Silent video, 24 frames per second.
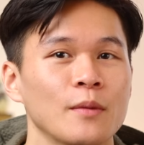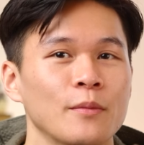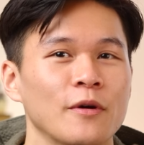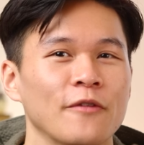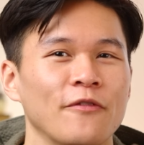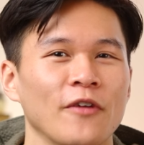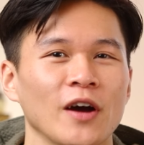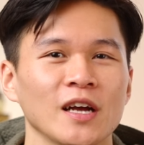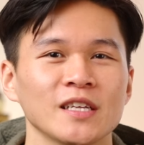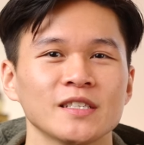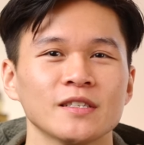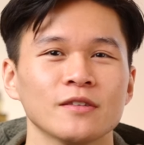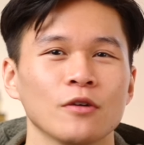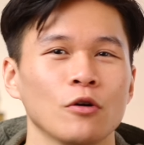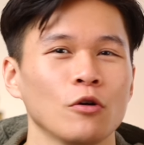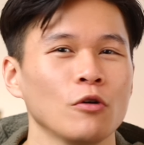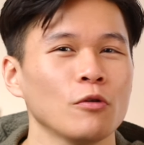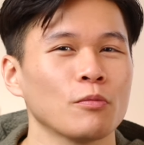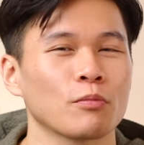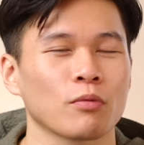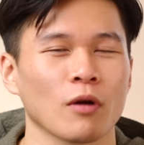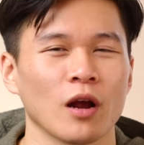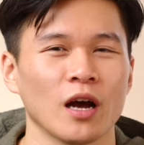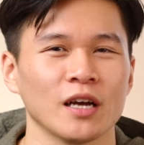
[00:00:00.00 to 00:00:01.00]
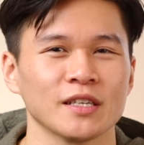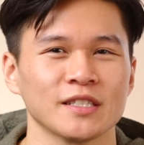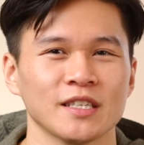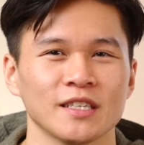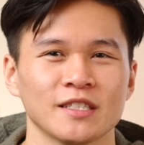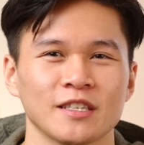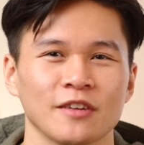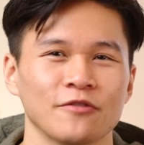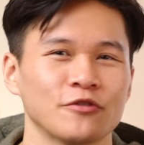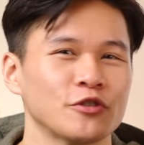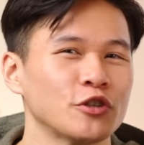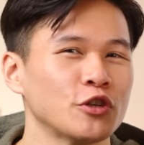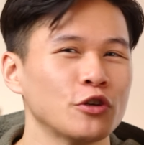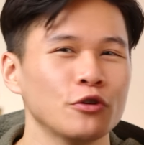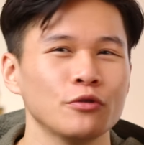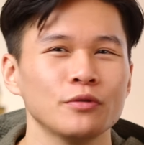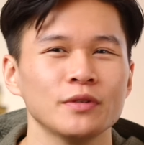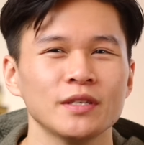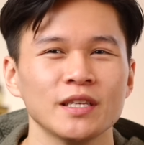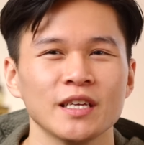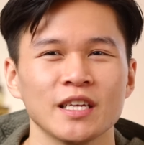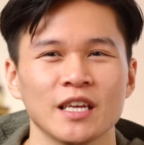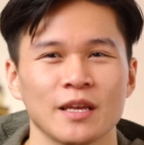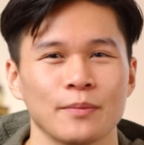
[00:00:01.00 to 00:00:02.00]
but finds the whole process of
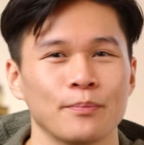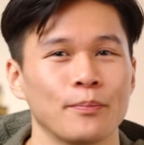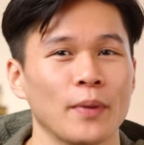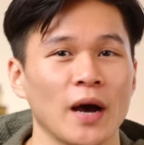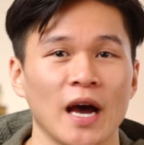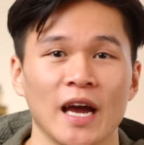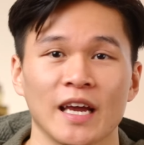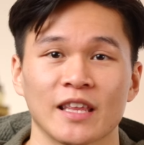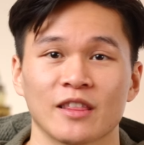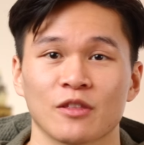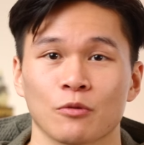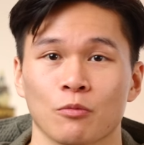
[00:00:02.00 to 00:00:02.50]
choosing and buying